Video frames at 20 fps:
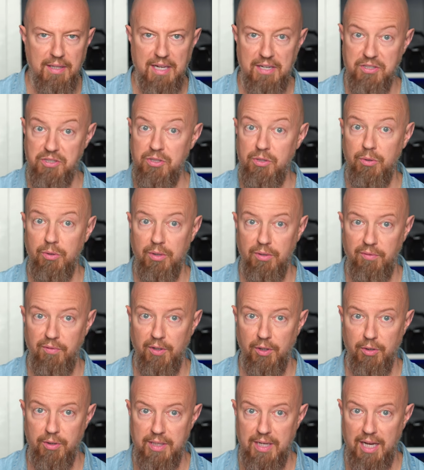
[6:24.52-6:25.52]
That's to
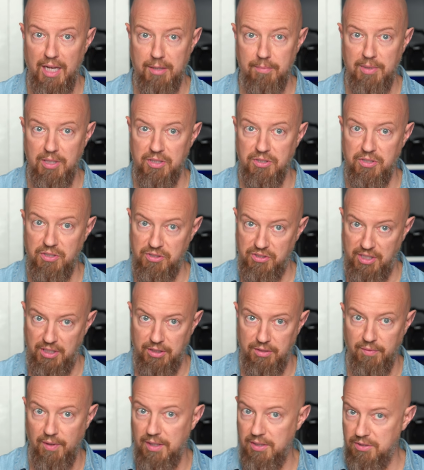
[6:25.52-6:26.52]
configure the AtomX
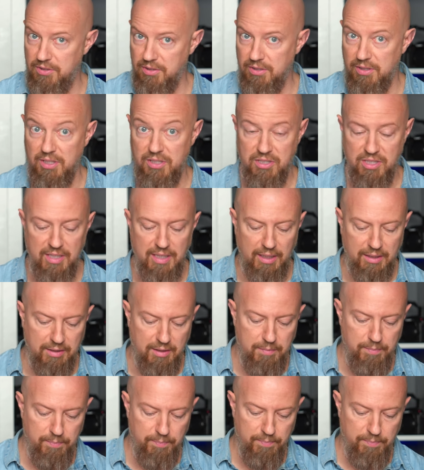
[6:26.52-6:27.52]
Sync device that's
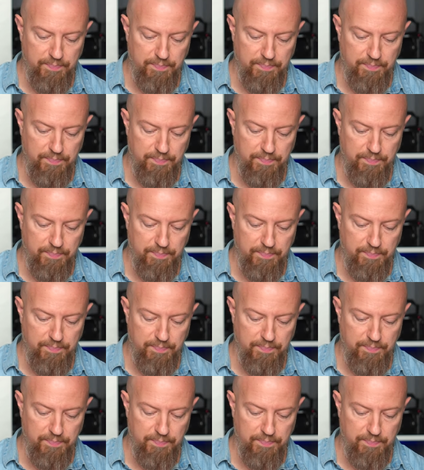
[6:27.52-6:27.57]
connected.